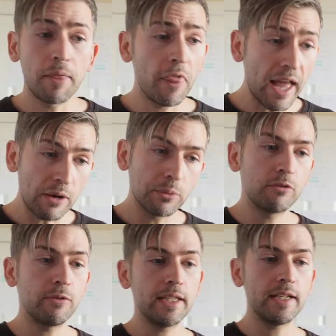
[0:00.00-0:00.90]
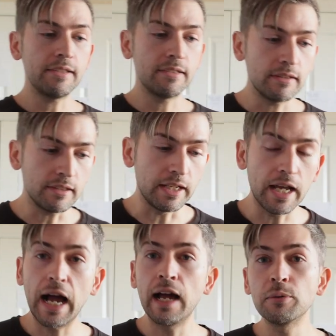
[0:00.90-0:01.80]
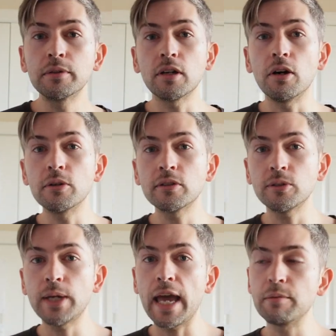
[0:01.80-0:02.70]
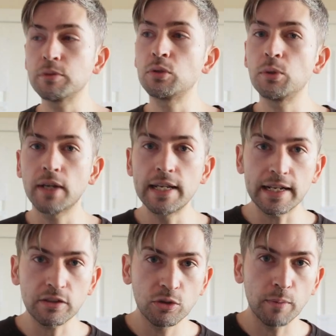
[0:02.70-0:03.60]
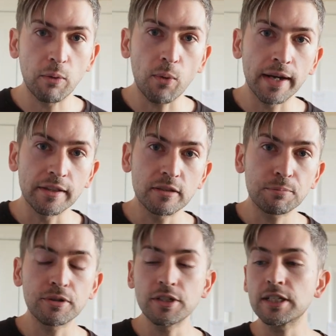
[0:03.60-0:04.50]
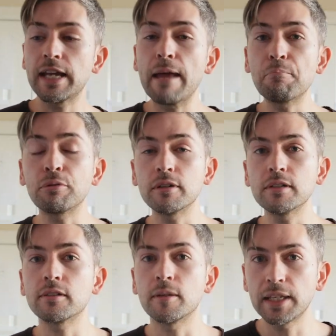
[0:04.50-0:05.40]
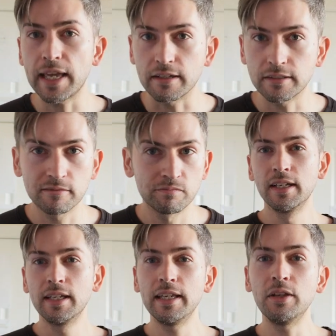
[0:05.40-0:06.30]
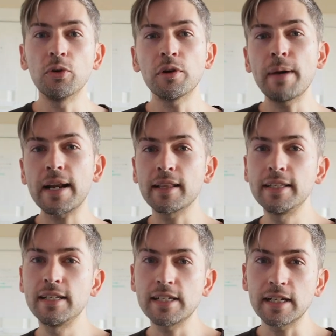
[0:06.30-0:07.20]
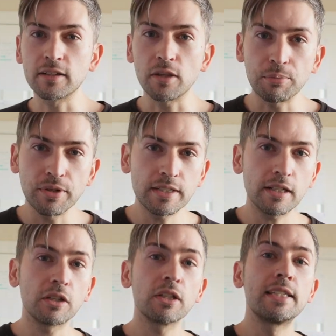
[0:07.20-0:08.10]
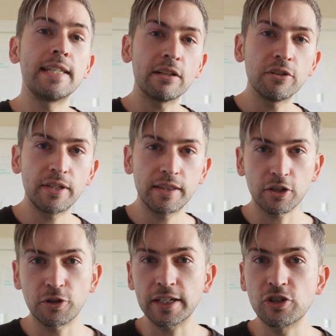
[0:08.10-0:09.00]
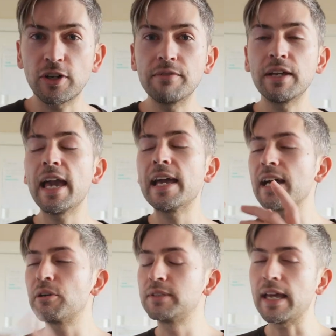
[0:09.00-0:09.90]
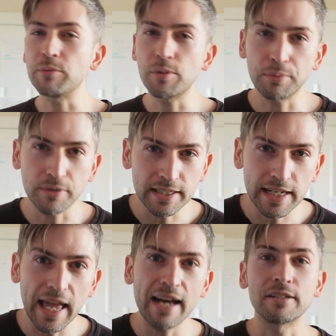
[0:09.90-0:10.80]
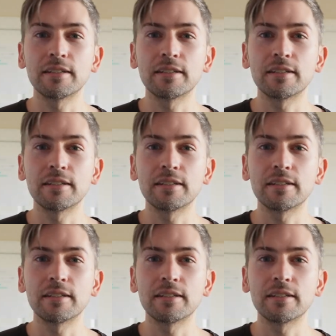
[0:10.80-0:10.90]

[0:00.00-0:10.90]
That was really nice to see. I was also able to connect to my wireless printer and print something out. It automatically detected the printer, downloaded the correct driver, and I was able to print out